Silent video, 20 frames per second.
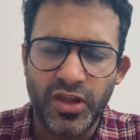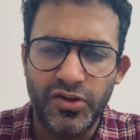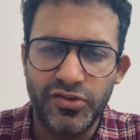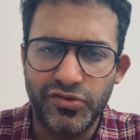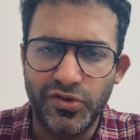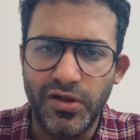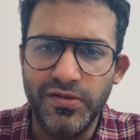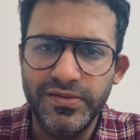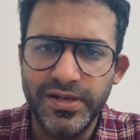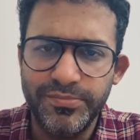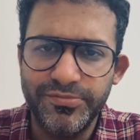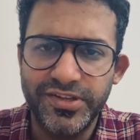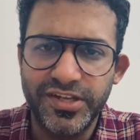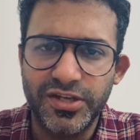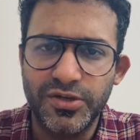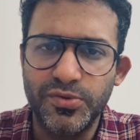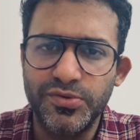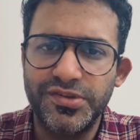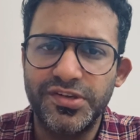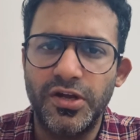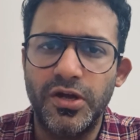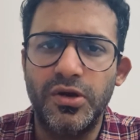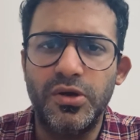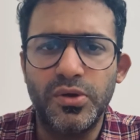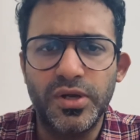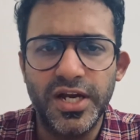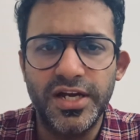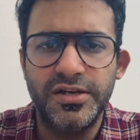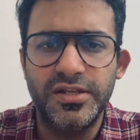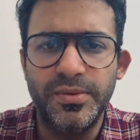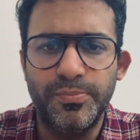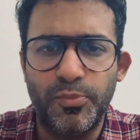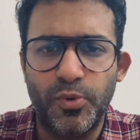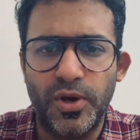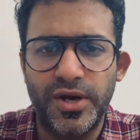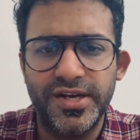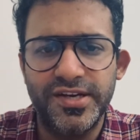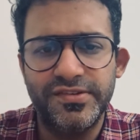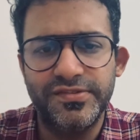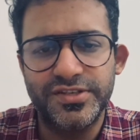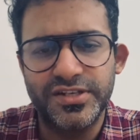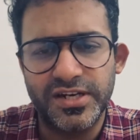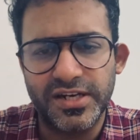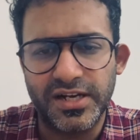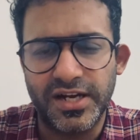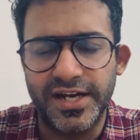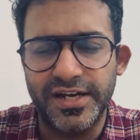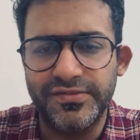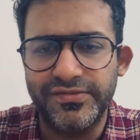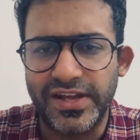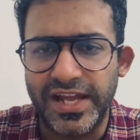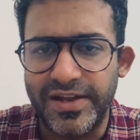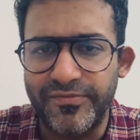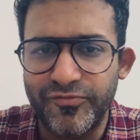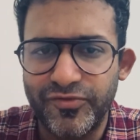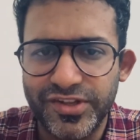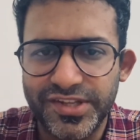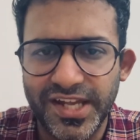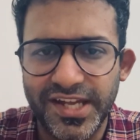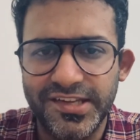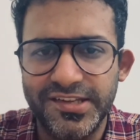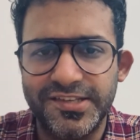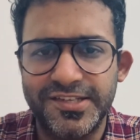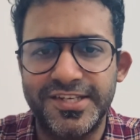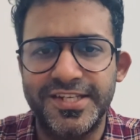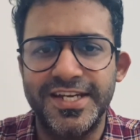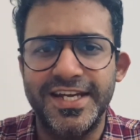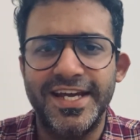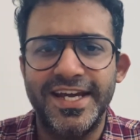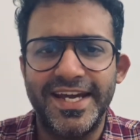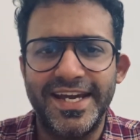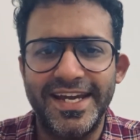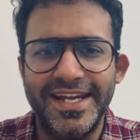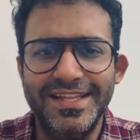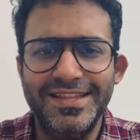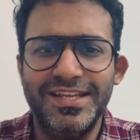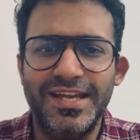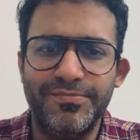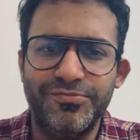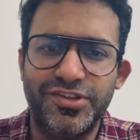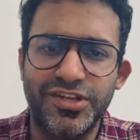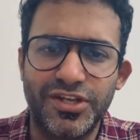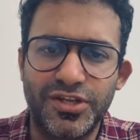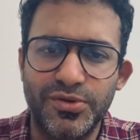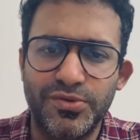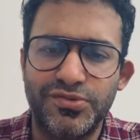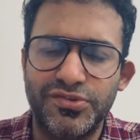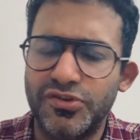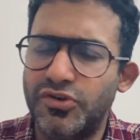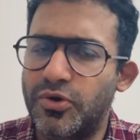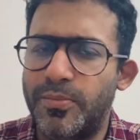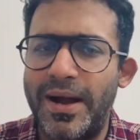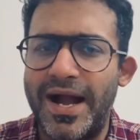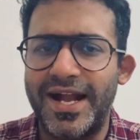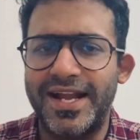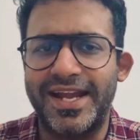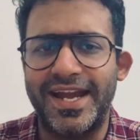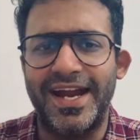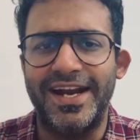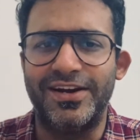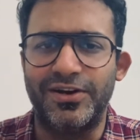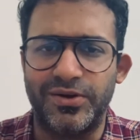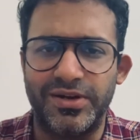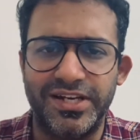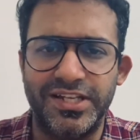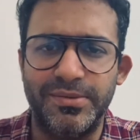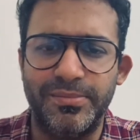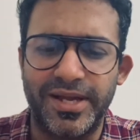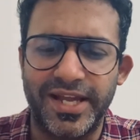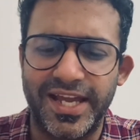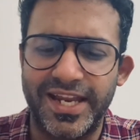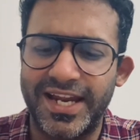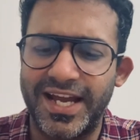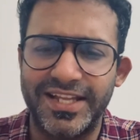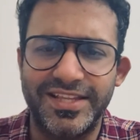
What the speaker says: Solve the MCQs, look at the points which are kind of emphasized in the MCQs, go back and read them again.